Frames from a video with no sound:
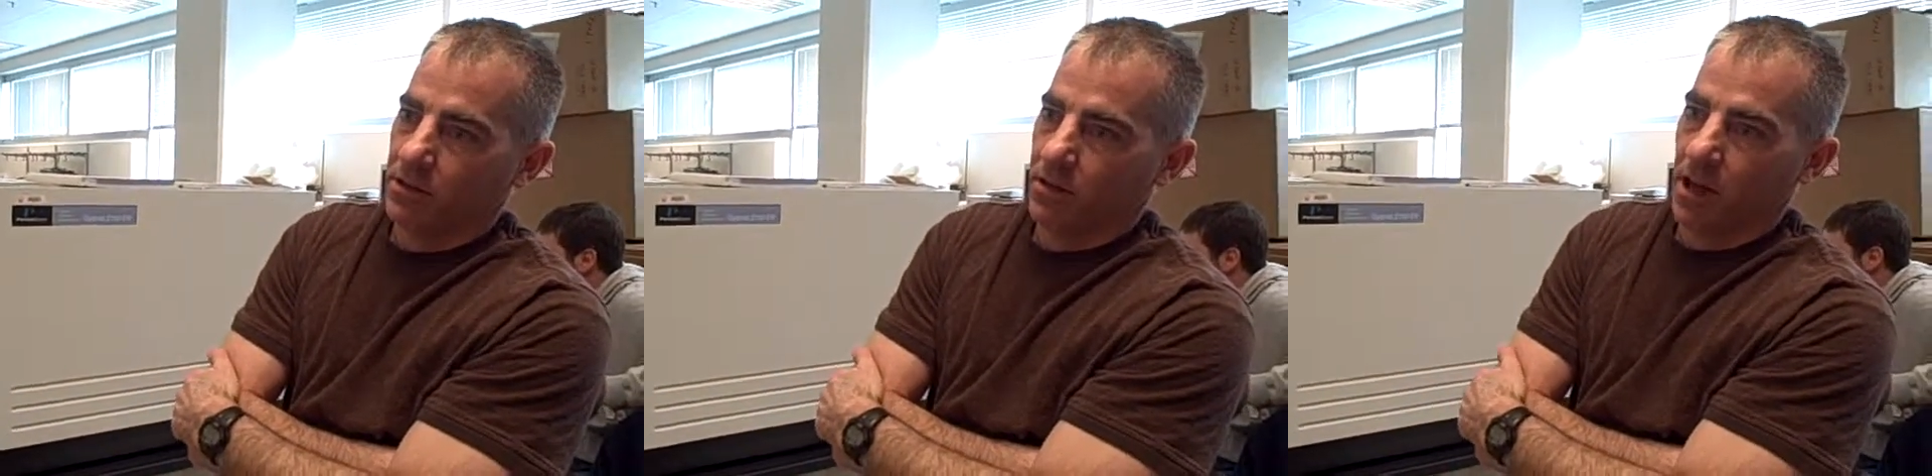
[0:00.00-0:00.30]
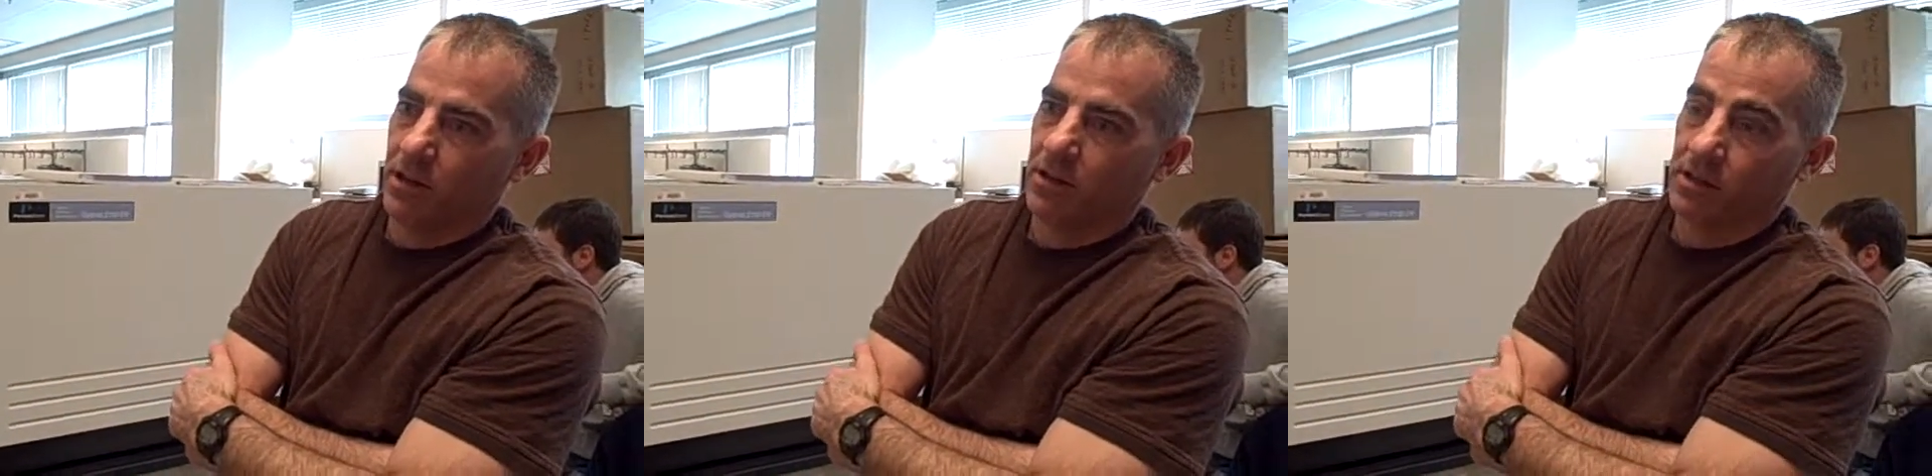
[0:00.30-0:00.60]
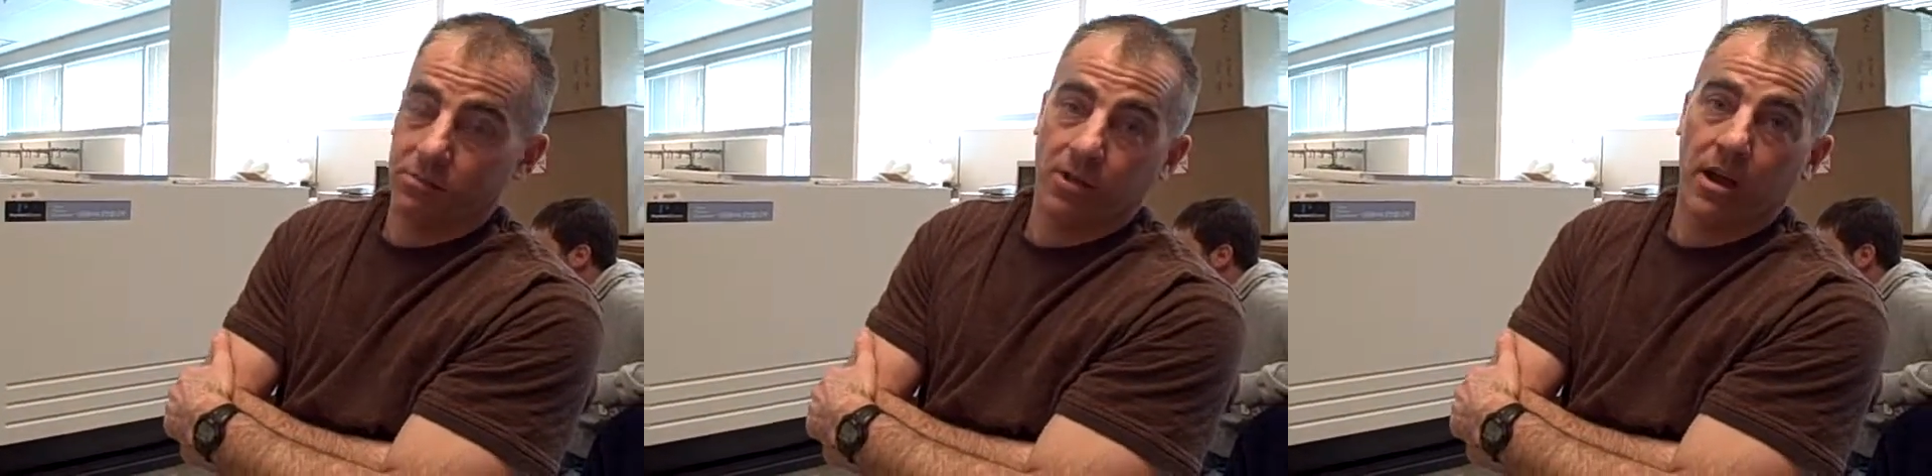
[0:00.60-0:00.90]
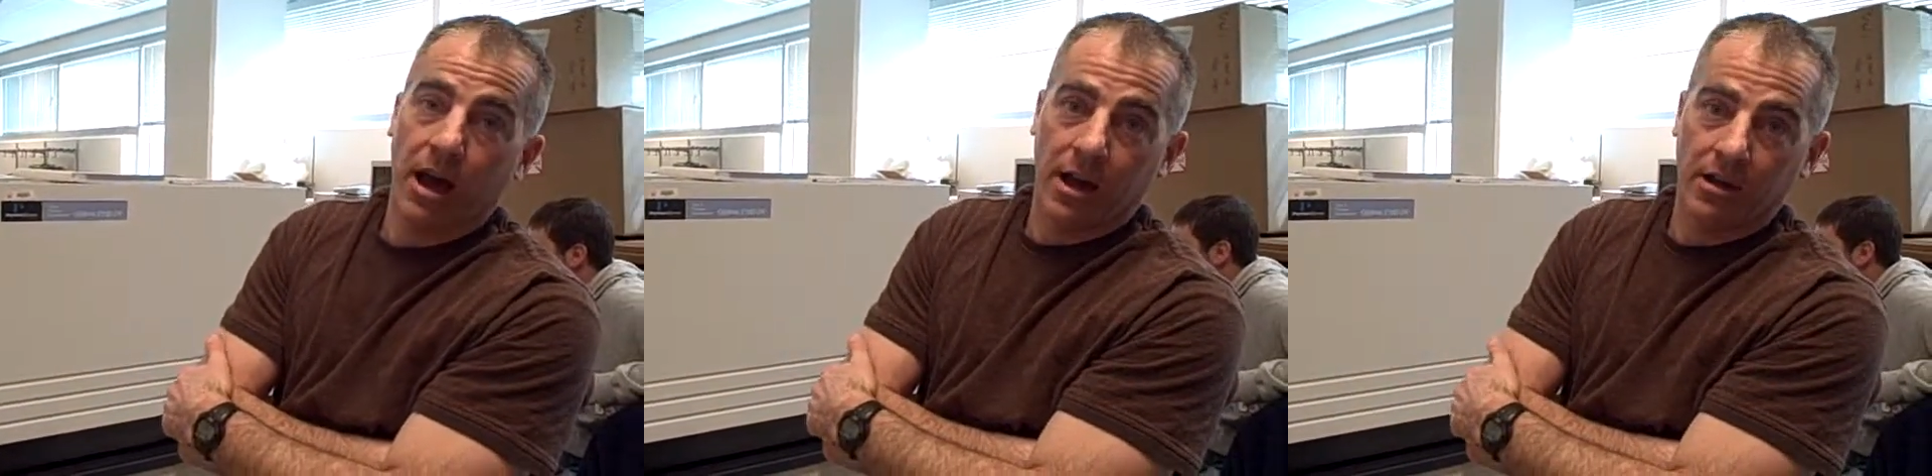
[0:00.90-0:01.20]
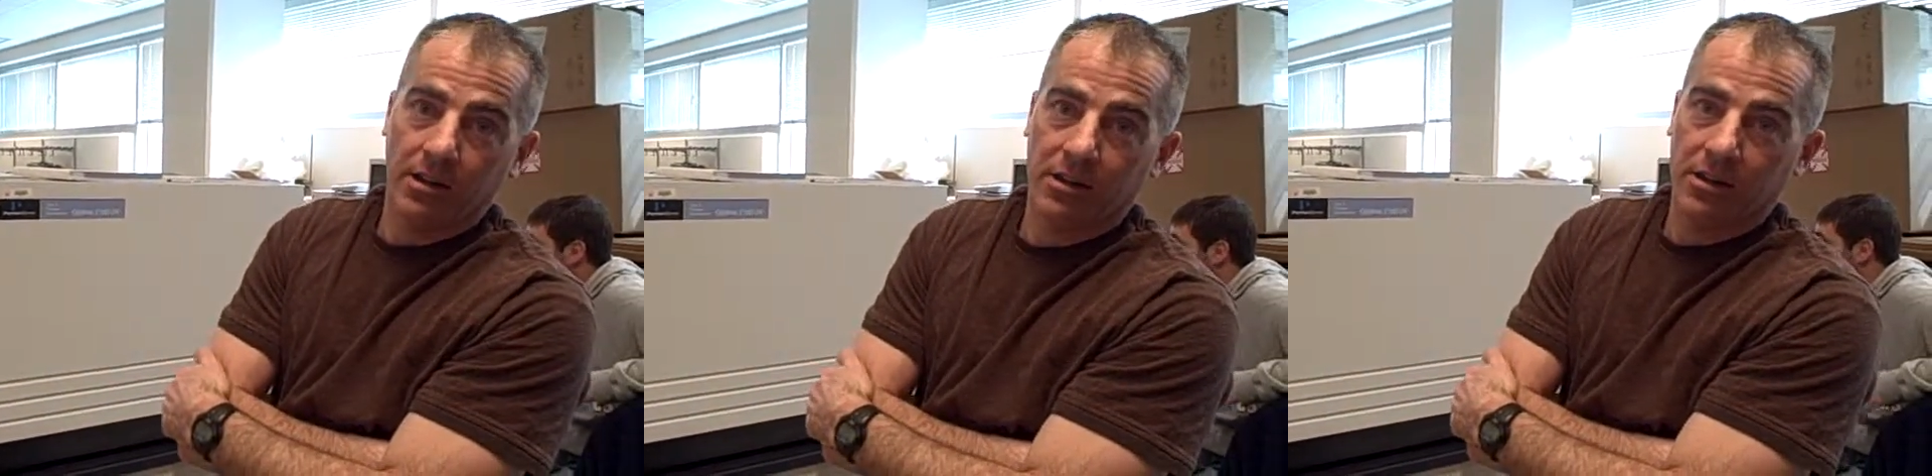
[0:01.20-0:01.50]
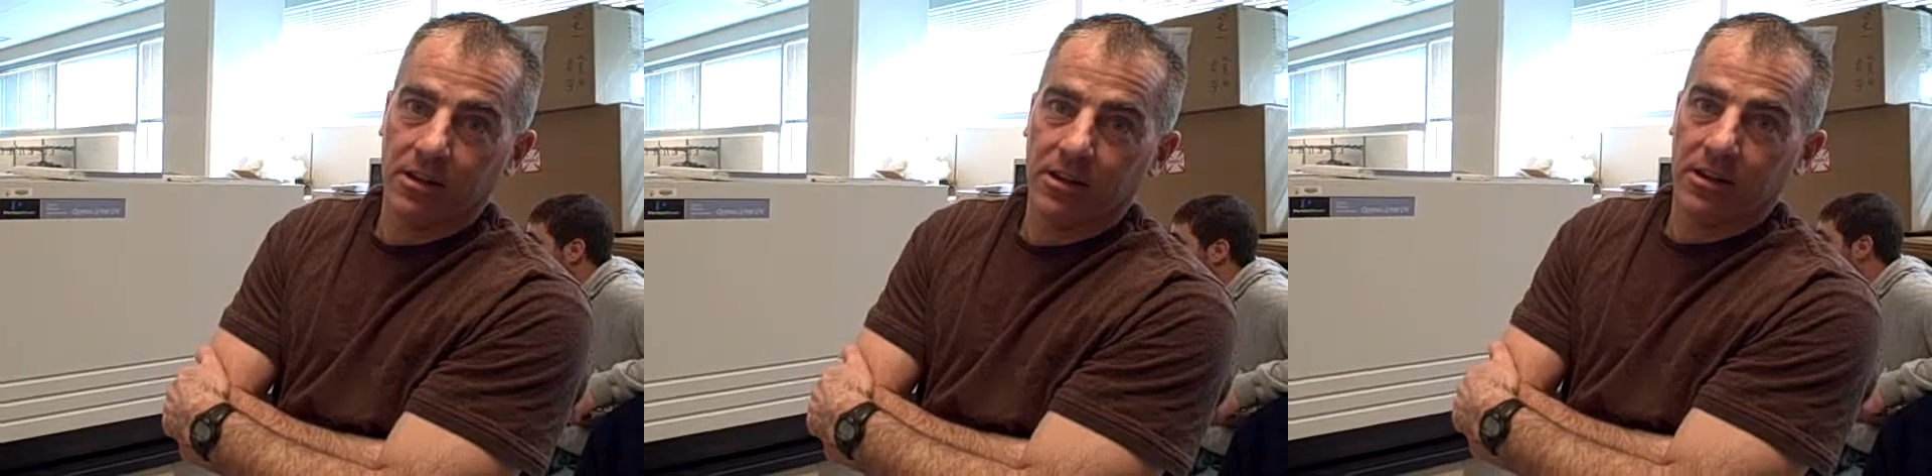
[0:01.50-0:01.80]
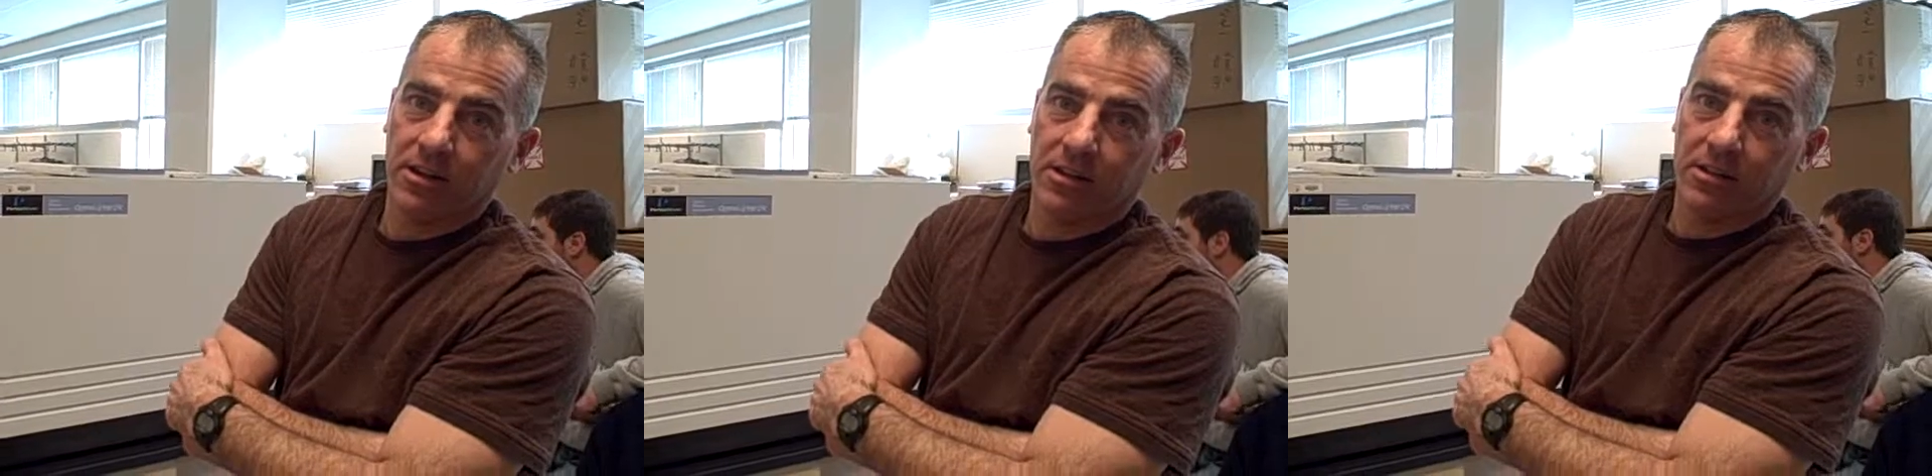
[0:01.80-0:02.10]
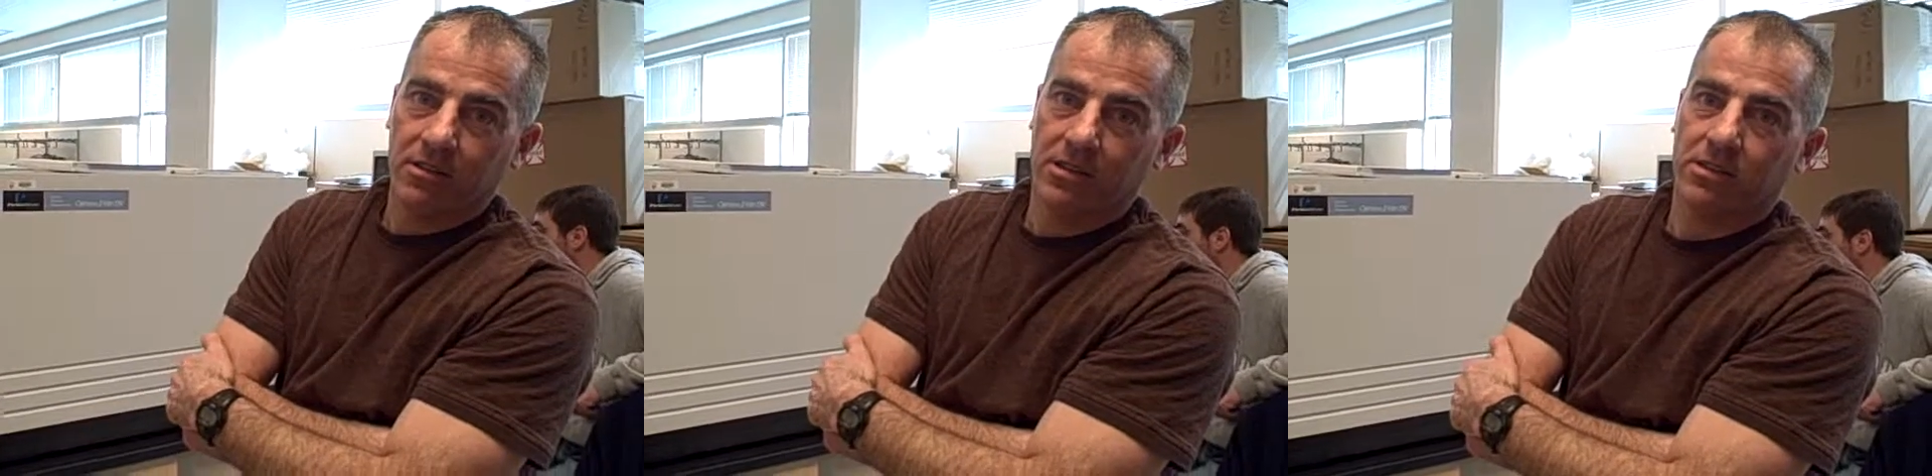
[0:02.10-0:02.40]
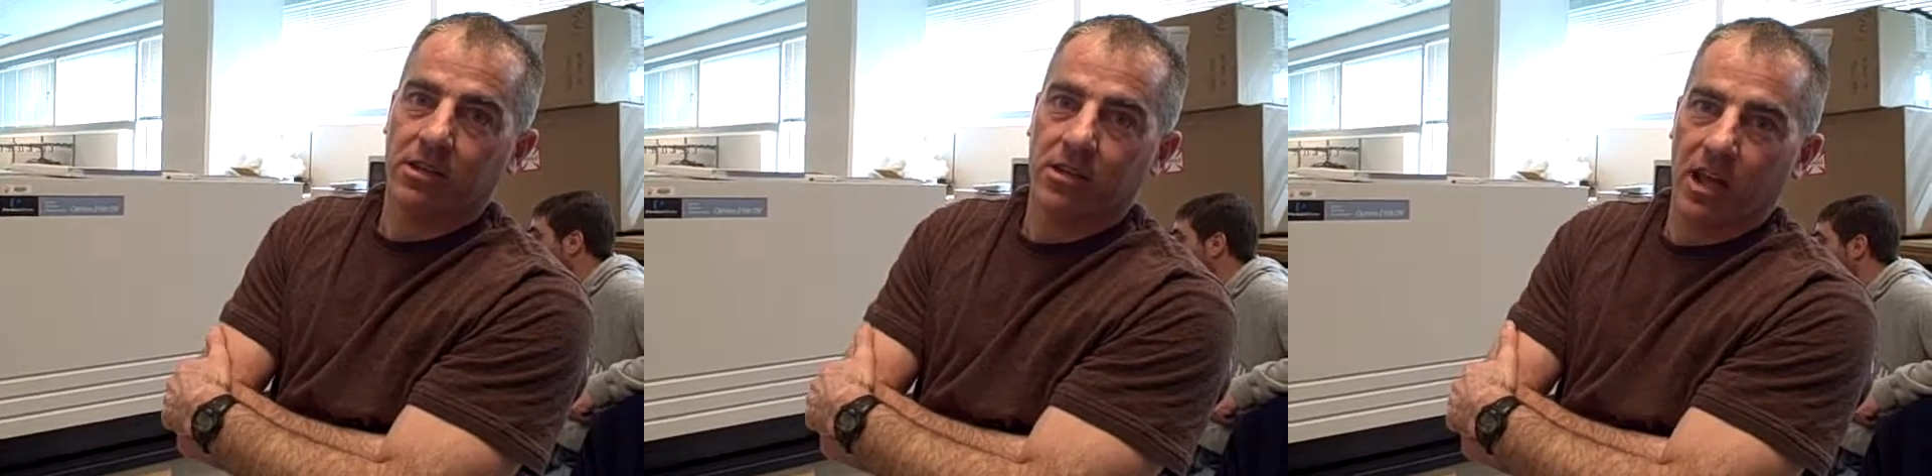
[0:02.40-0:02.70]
Okay, that's pretty hot. That's the